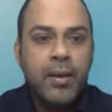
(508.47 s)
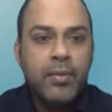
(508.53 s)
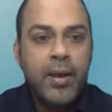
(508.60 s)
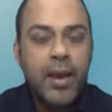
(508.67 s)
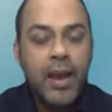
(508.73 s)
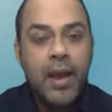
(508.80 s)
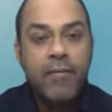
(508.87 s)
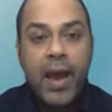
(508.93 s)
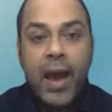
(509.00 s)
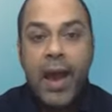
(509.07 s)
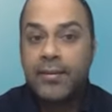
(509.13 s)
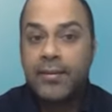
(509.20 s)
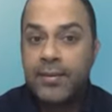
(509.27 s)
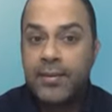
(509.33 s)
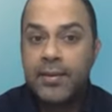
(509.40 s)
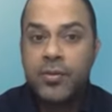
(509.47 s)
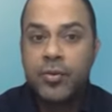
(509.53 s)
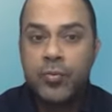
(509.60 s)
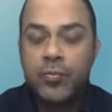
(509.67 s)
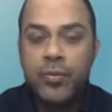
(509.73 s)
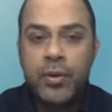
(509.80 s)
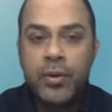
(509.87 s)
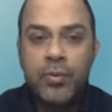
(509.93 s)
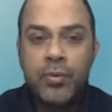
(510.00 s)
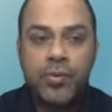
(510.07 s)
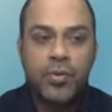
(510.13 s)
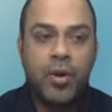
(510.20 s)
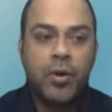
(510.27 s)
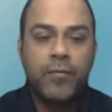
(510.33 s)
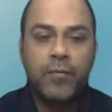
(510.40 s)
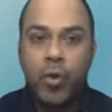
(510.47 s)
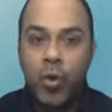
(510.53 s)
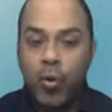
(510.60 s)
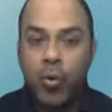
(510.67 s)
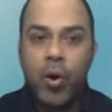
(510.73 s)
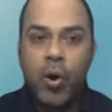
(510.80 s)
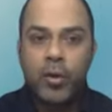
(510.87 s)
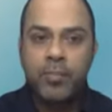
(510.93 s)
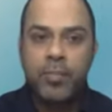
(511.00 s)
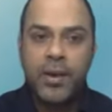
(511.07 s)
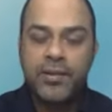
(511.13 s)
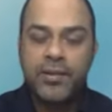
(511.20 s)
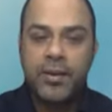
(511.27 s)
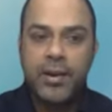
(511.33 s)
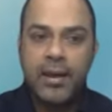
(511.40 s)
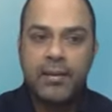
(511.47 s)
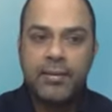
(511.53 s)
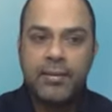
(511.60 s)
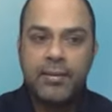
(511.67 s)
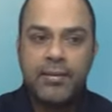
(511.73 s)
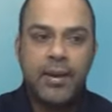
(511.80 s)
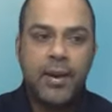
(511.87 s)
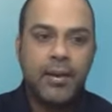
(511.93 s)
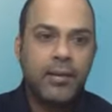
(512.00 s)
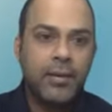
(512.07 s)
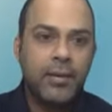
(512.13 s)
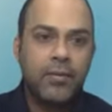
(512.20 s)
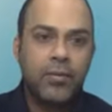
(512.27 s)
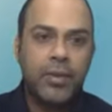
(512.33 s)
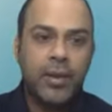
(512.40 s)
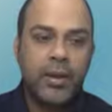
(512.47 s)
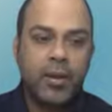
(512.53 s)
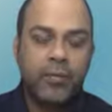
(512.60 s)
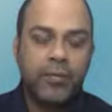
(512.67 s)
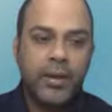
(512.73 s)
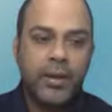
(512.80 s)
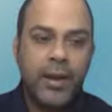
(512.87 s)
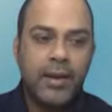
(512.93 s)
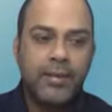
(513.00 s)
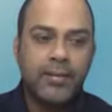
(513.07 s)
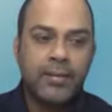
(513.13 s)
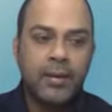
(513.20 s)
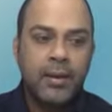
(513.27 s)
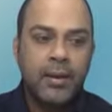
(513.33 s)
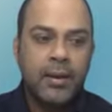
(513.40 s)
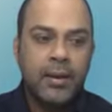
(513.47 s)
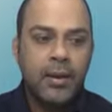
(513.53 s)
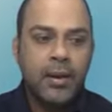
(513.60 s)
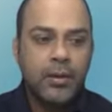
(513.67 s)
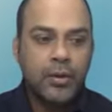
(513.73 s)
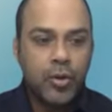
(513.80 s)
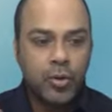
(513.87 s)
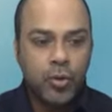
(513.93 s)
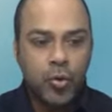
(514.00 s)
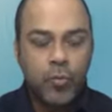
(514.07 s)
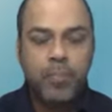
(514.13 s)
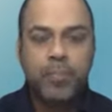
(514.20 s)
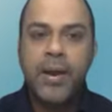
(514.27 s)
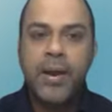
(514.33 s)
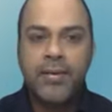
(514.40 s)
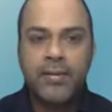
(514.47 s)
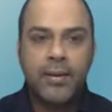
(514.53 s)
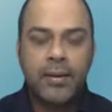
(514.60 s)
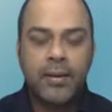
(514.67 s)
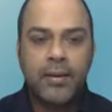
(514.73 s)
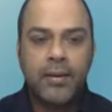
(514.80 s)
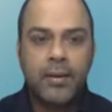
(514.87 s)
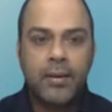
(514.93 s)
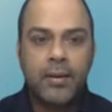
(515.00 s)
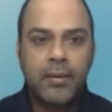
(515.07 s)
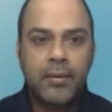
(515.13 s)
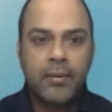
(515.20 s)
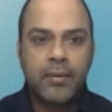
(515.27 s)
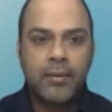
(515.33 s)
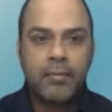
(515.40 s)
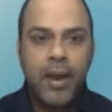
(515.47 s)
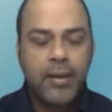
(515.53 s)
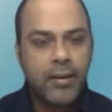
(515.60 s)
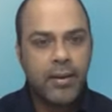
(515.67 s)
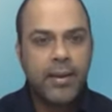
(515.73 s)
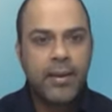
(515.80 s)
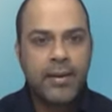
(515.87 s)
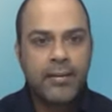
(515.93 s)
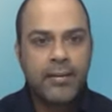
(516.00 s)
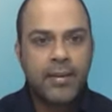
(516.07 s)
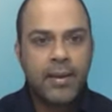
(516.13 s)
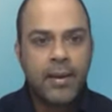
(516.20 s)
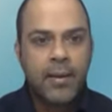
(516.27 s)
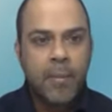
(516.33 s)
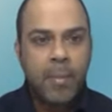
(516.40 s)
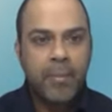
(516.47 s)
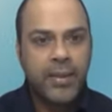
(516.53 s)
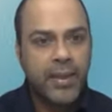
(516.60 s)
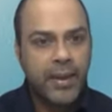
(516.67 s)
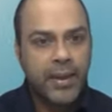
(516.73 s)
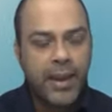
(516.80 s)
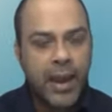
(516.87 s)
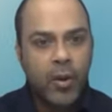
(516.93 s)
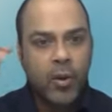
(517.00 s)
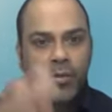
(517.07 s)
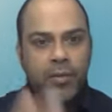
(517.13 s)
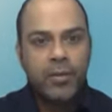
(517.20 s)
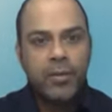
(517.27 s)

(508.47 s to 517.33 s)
They have access to view sort of cohort-based analysis, like if you think of it as a group-based analytics, but they cannot